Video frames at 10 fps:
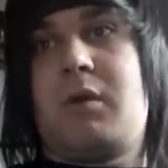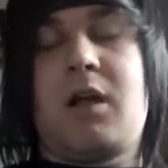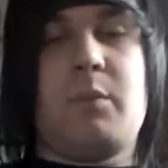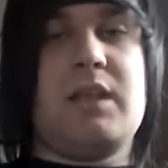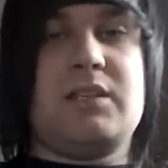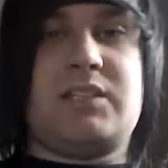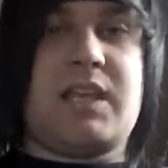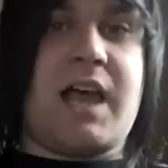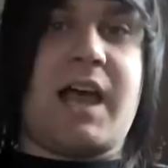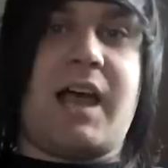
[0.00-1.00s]
comments
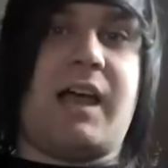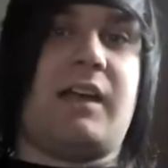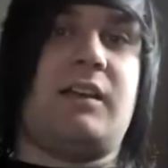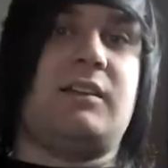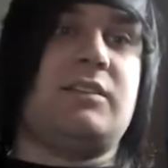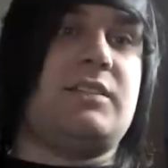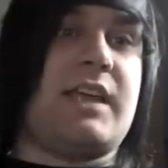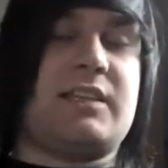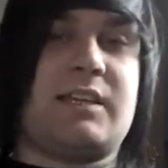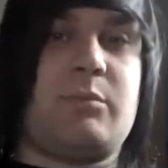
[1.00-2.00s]
and
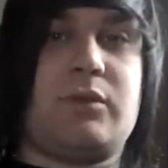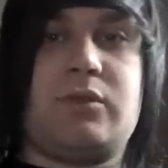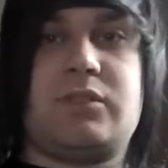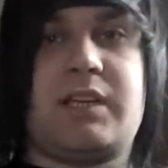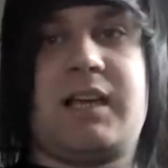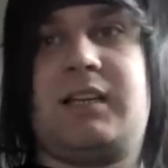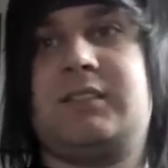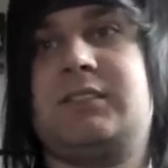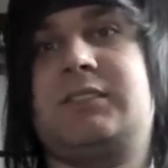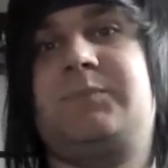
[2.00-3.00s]
examples
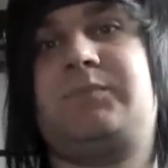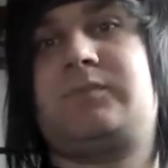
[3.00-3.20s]
and